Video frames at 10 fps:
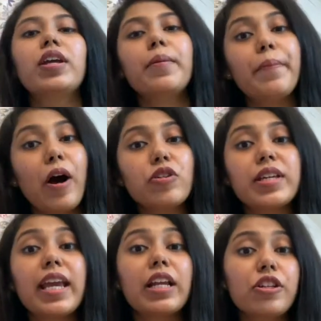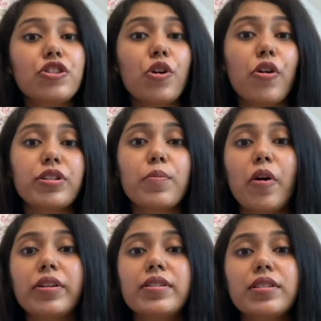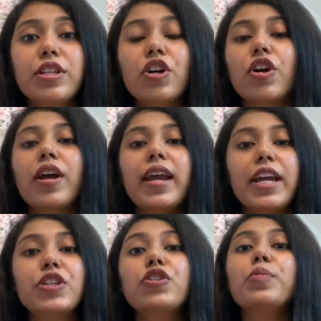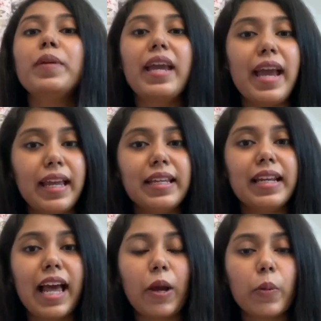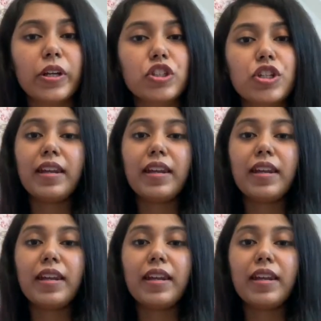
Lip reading: about English correspondence here, it could be any language.